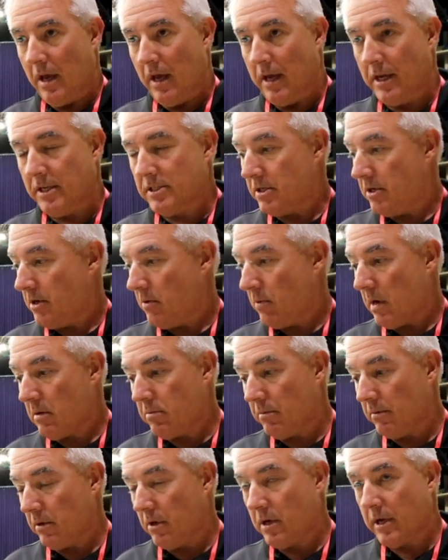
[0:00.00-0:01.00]
And he said, you're
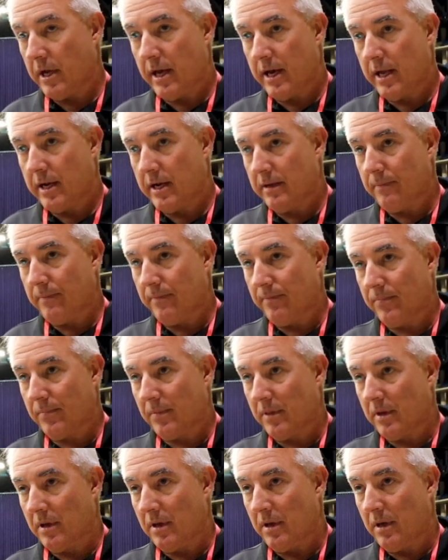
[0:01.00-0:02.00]
welcome to look at it.
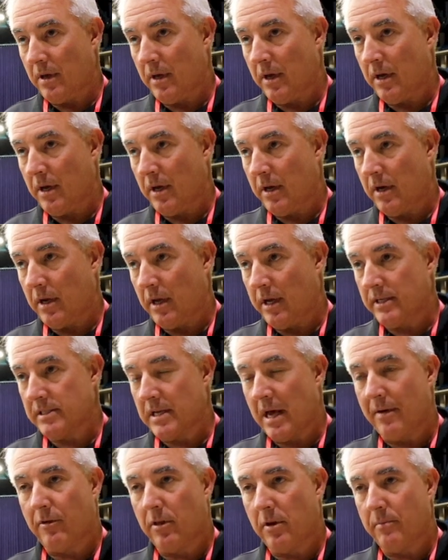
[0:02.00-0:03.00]
And he
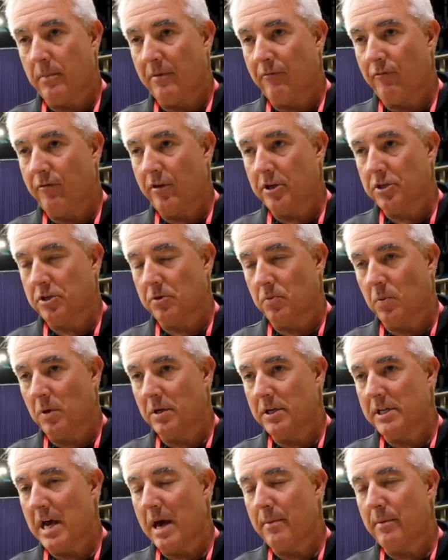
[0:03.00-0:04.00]
said, I've only been fishing
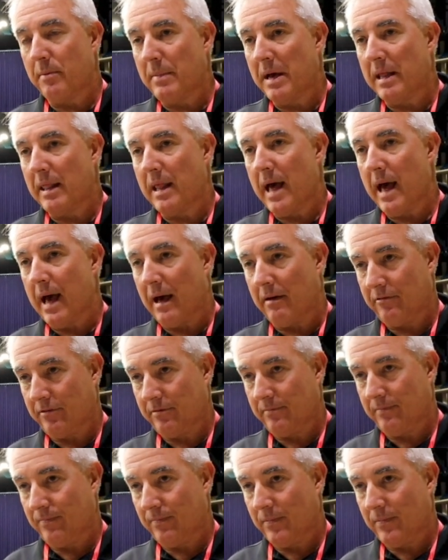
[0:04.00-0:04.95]
one time in my life.